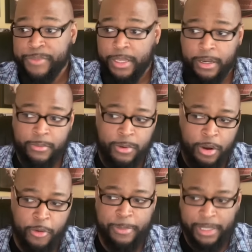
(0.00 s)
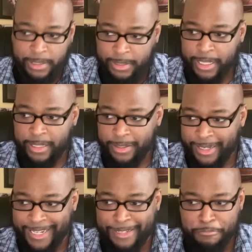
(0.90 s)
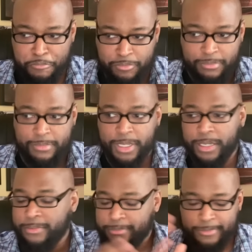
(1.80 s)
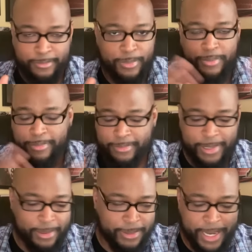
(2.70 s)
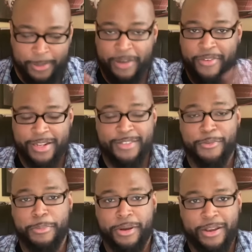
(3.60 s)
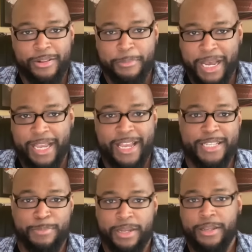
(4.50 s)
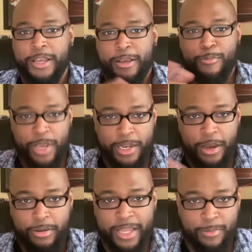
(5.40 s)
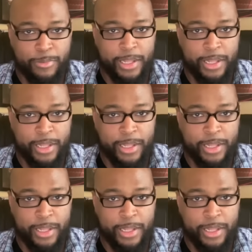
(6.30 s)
you know, we're hoping that, like, you know, we don't care about fantasy football here on the podcast, but we know that